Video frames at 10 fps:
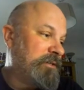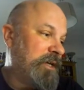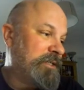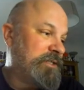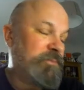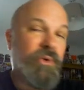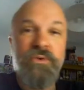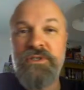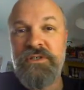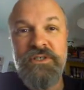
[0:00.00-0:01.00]
it
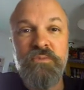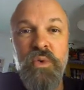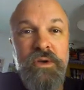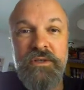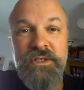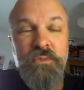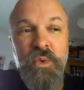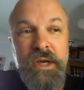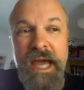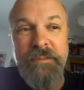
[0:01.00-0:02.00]
supports small small
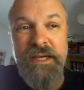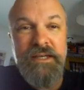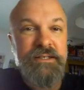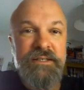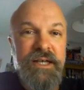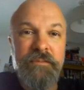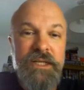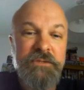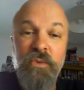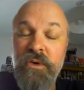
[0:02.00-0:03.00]
gaming companies,
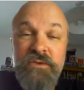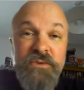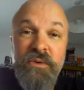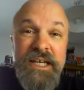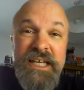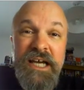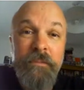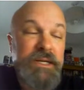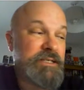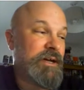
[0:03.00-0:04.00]
small, small indie
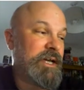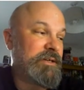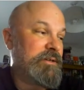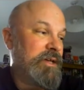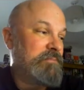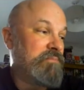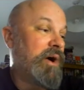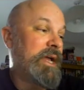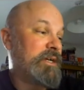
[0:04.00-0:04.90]
companies like mine.